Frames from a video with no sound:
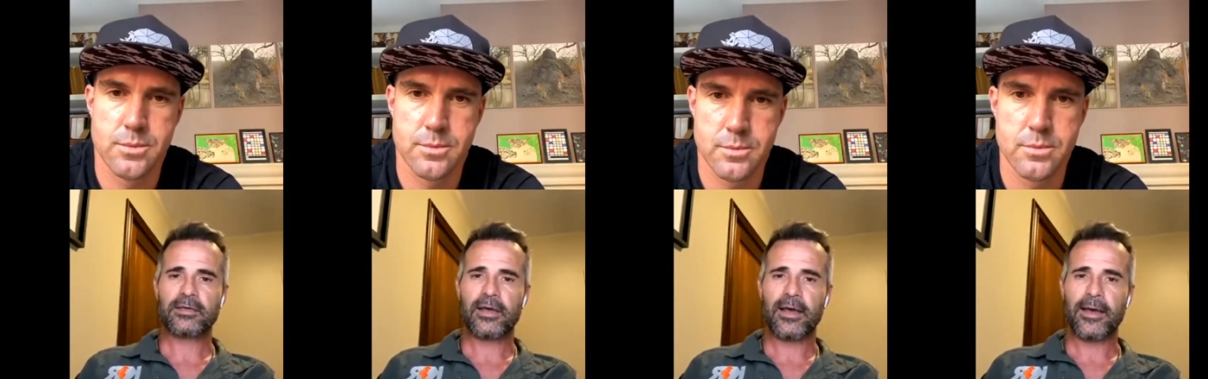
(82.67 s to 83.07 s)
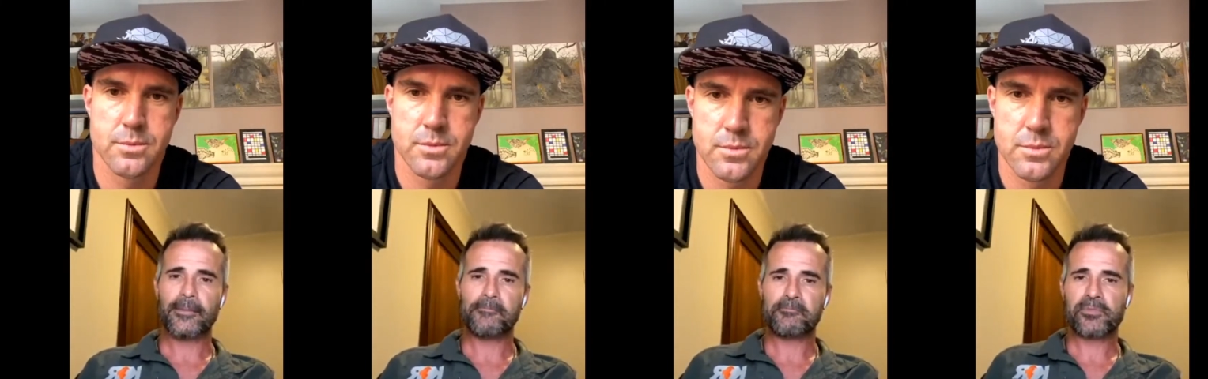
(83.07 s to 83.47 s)

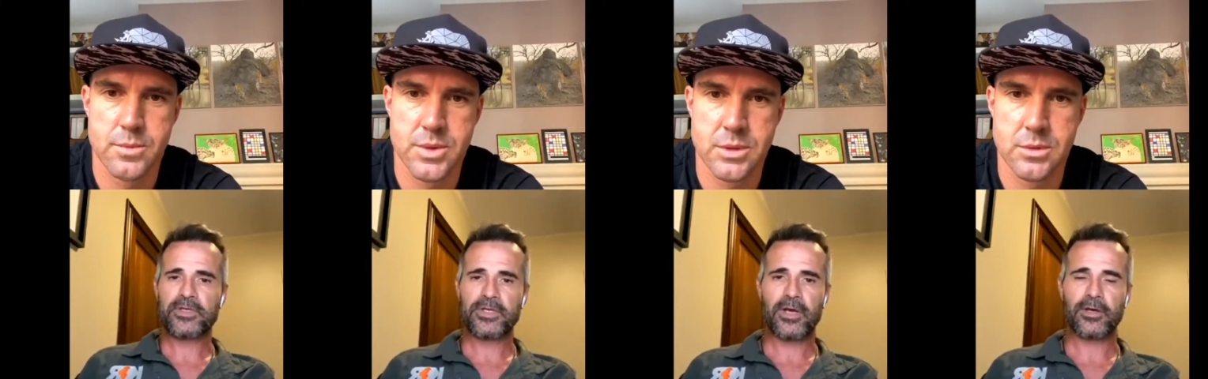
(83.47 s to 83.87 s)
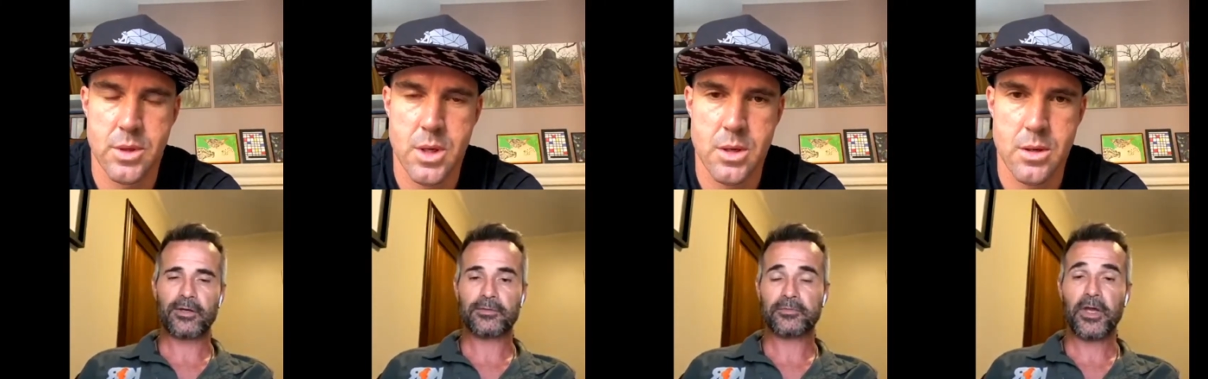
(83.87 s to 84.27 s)
Speaker 1: Um,
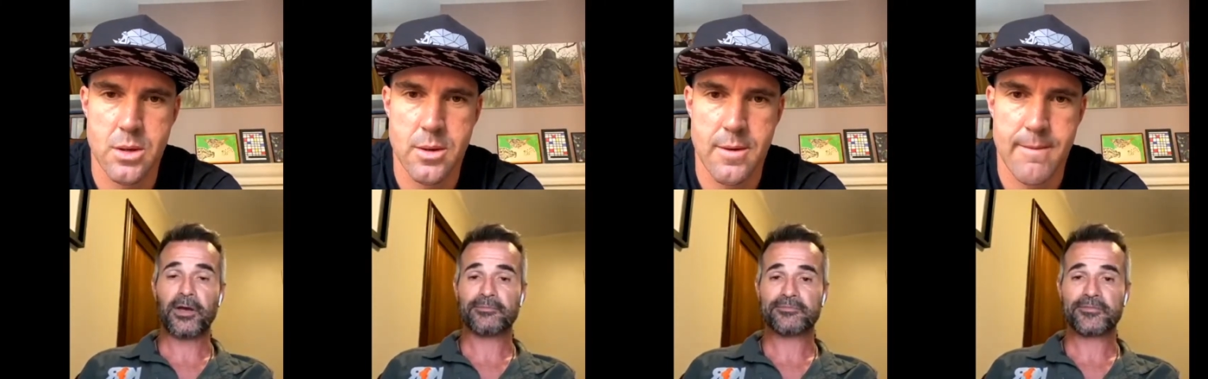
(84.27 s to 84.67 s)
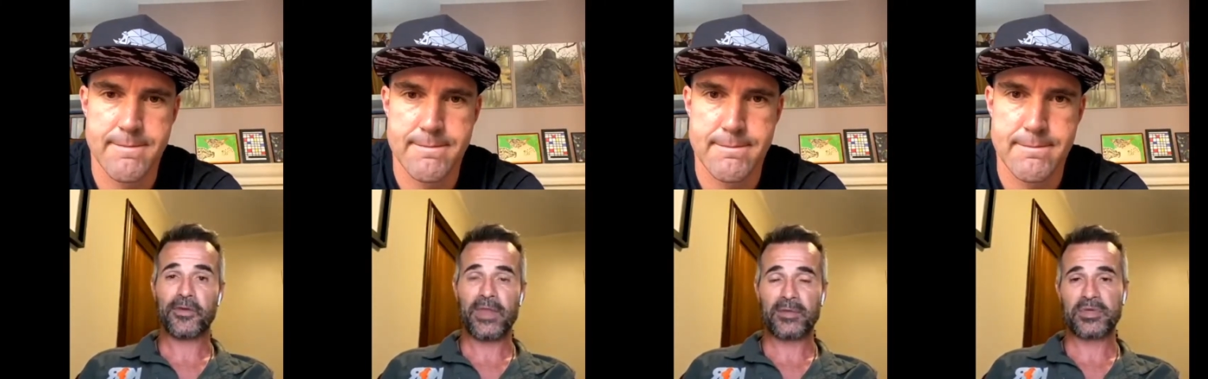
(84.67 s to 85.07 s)
so yeah, from
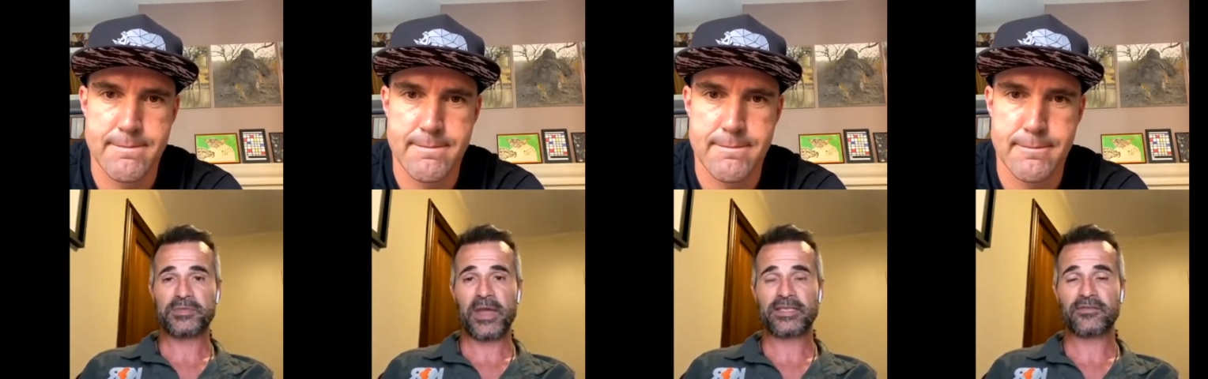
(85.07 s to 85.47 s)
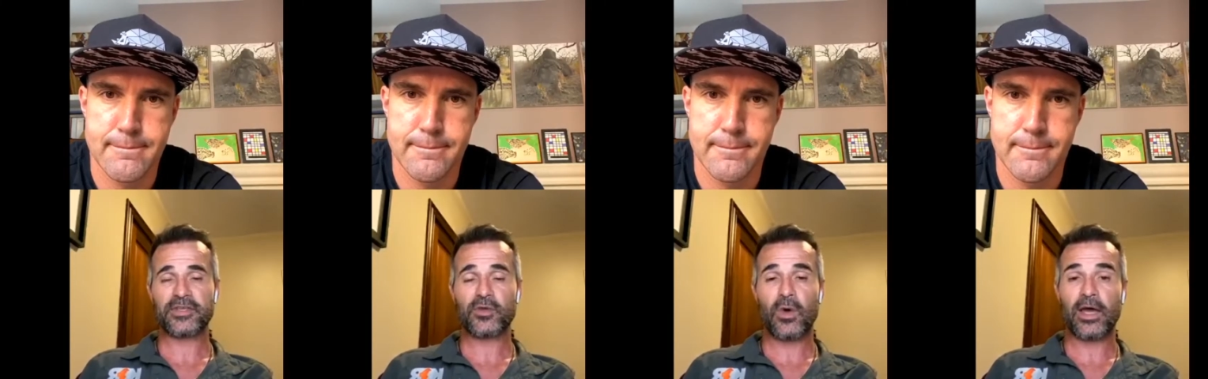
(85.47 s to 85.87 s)
that perspective, it's
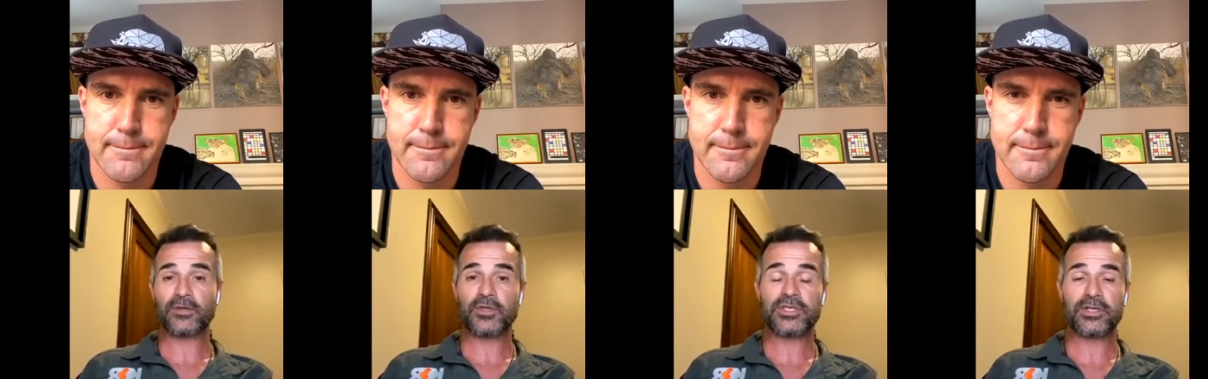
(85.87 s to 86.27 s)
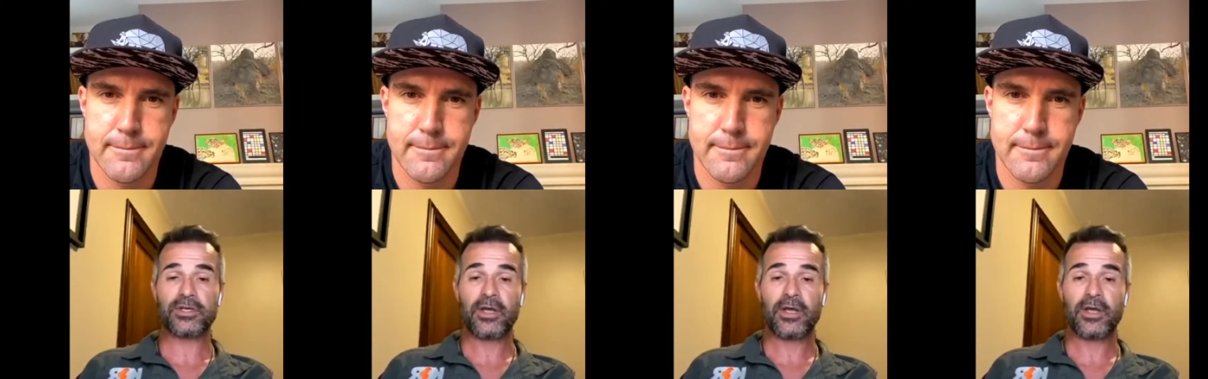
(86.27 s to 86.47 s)
quiet, which in